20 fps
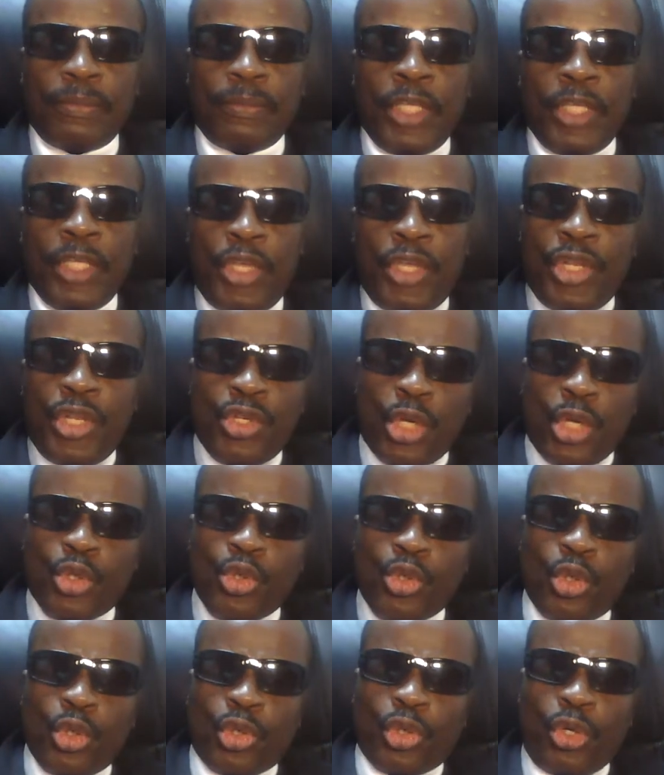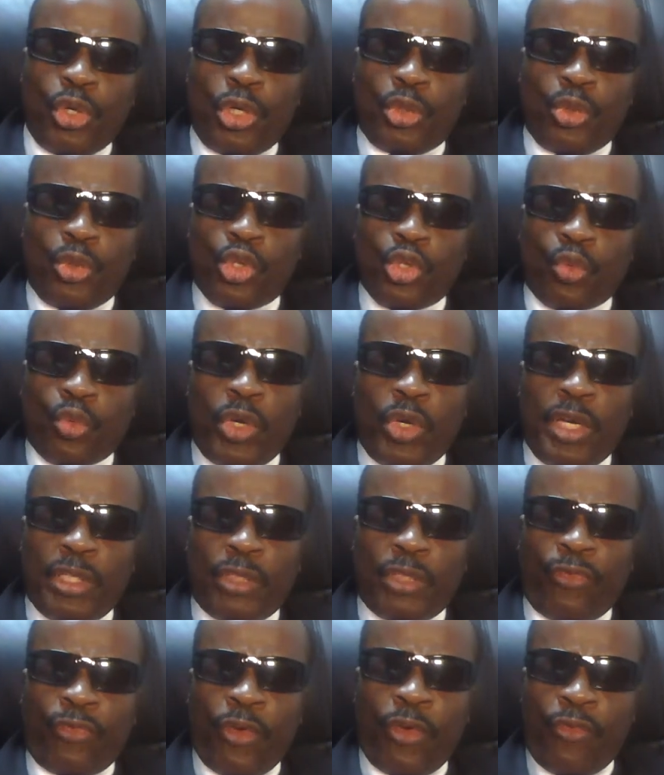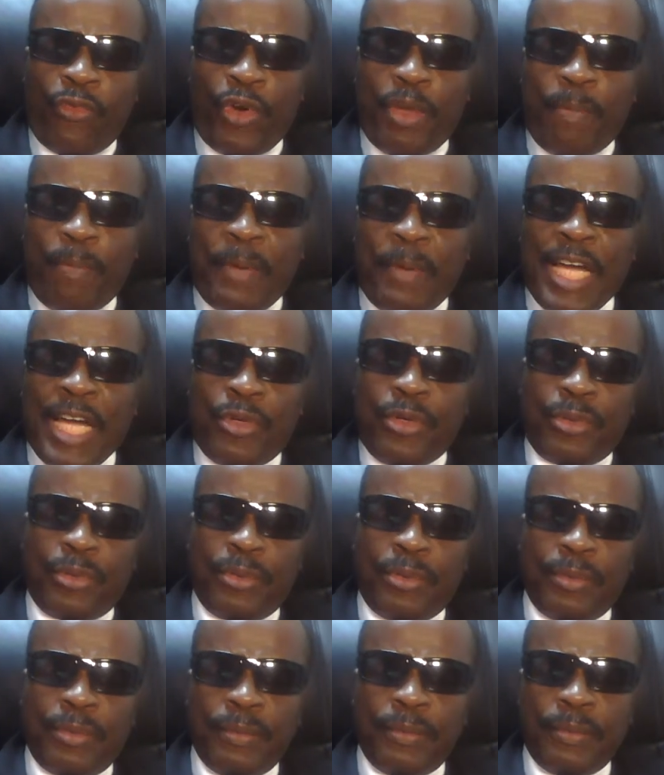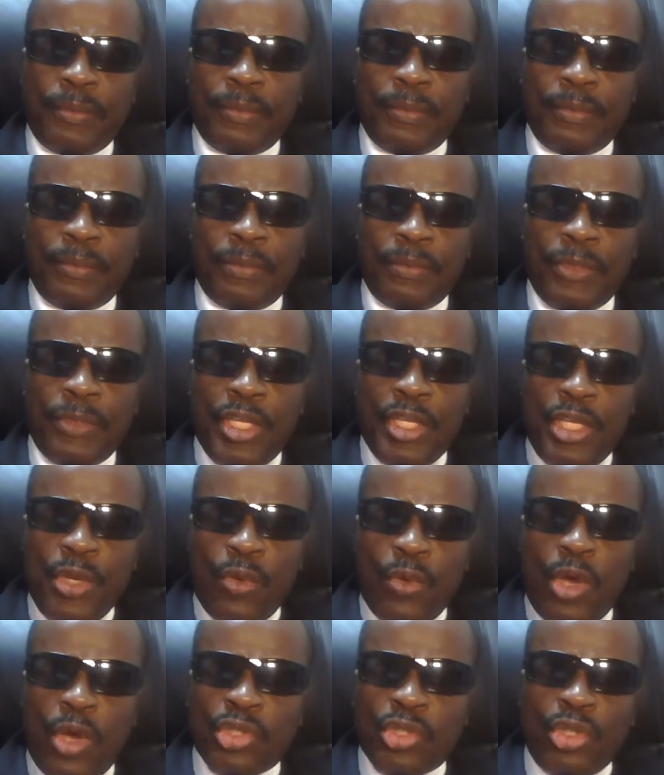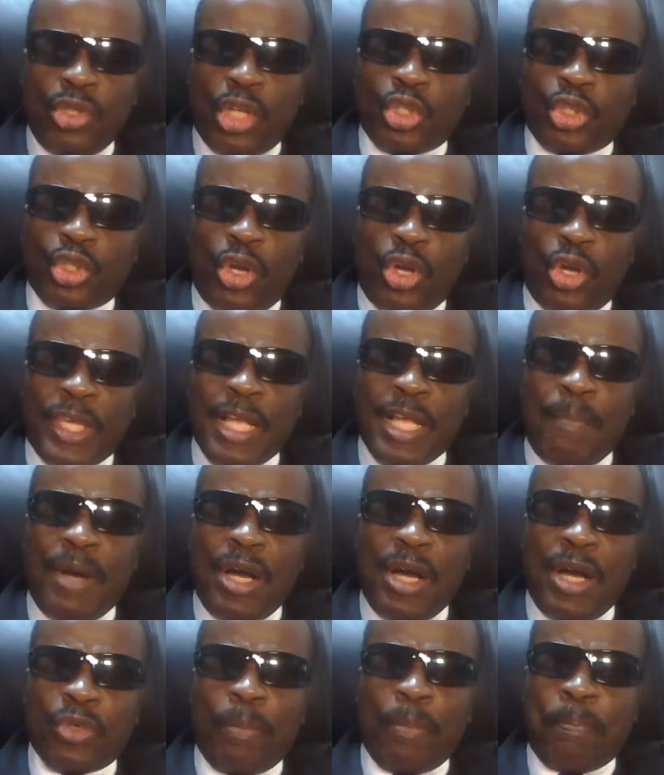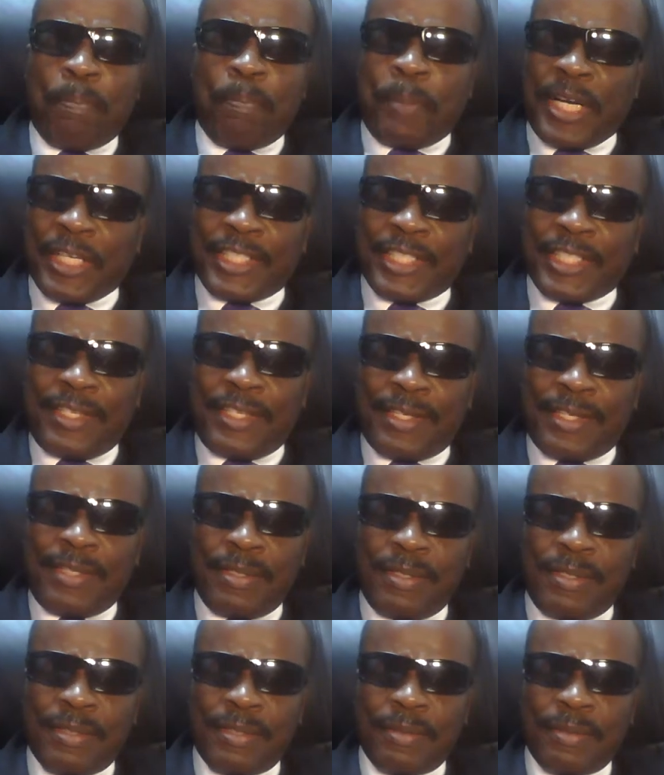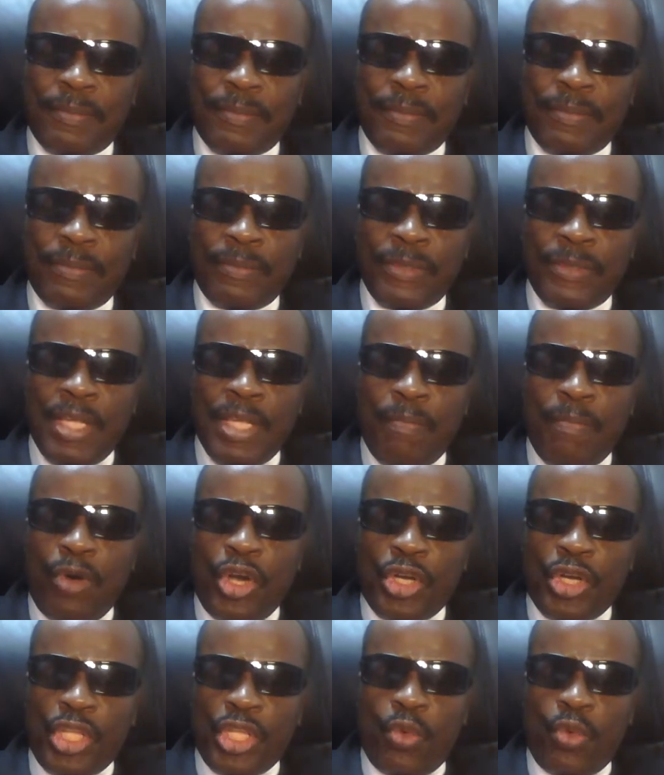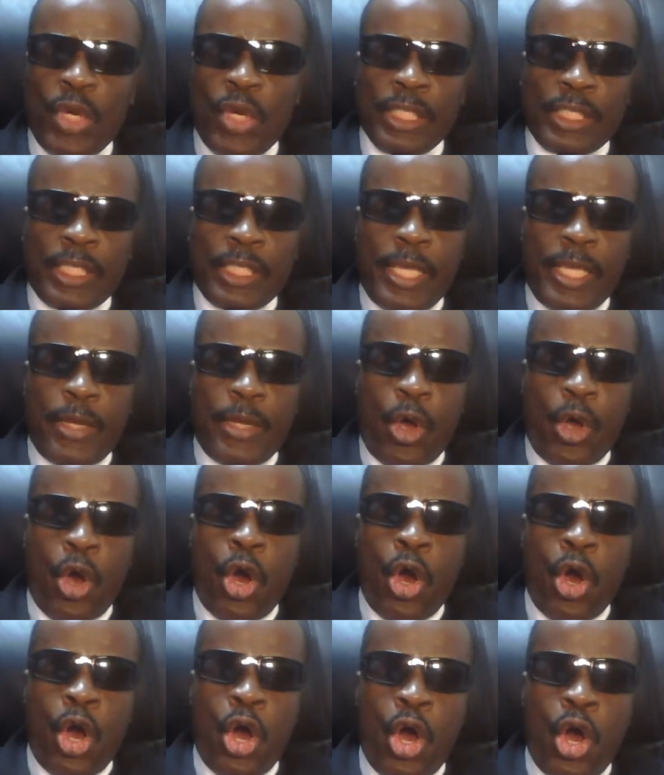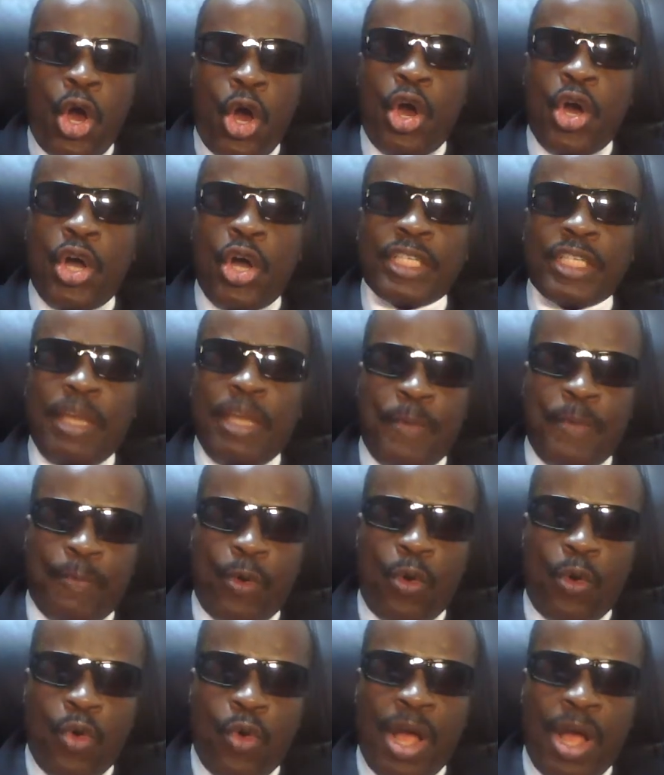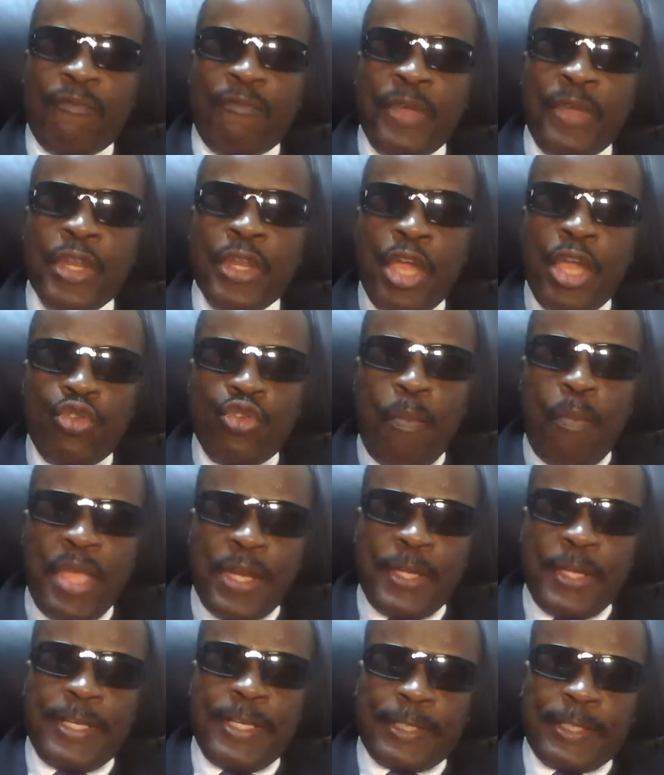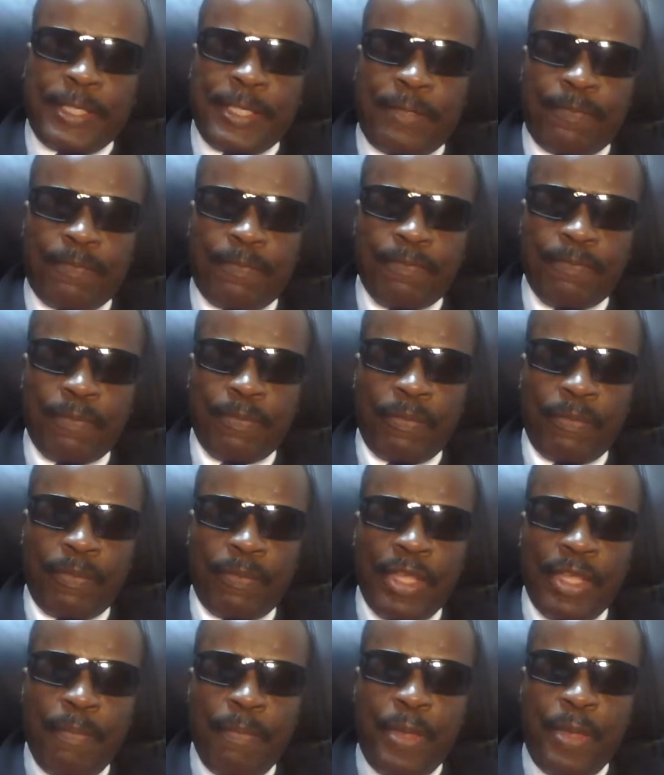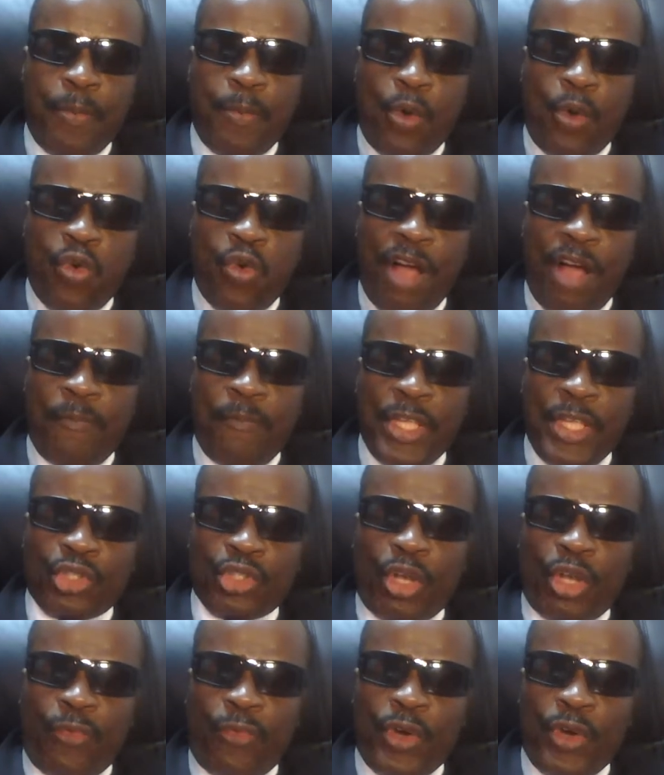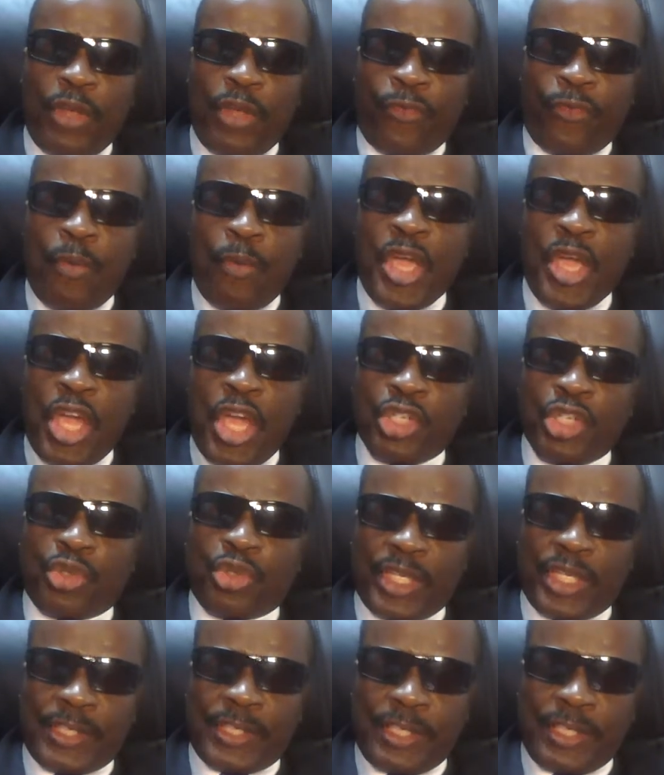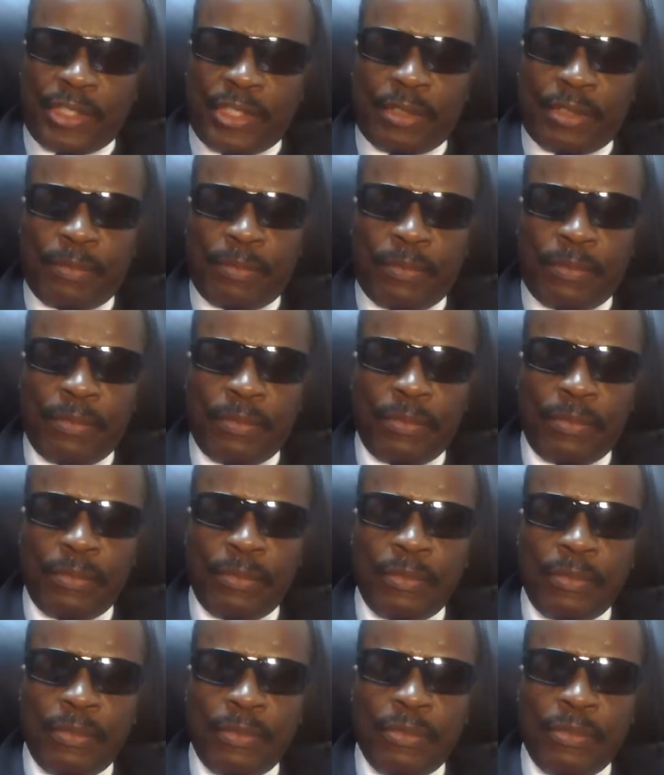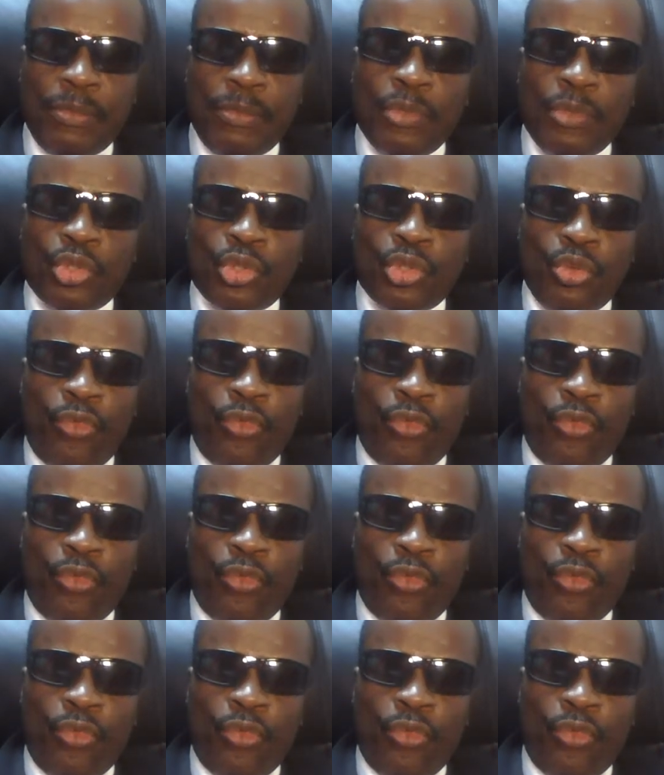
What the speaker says: He did not utter those words for a panel. He was not talking about a partisan, but he wanted all the people who have been humiliated, people who have been suffering from injustice, should